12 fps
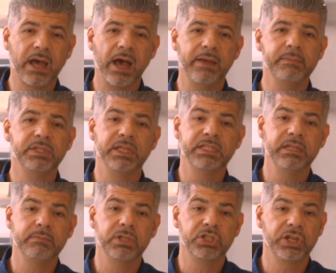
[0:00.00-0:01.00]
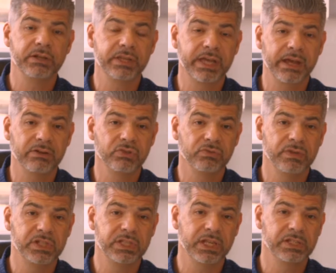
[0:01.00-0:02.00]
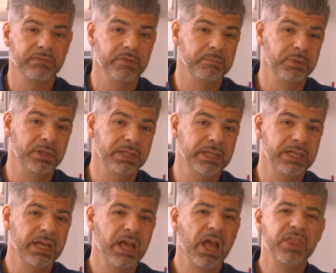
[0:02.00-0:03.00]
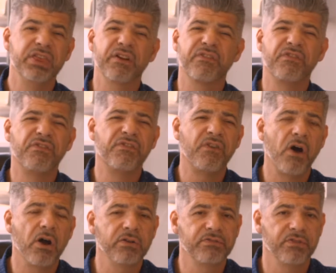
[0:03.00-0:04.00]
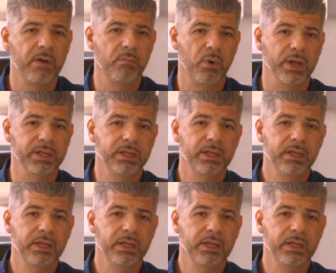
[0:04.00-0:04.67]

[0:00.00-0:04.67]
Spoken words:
times they seem to share the characteristics of the bully, they're far from one.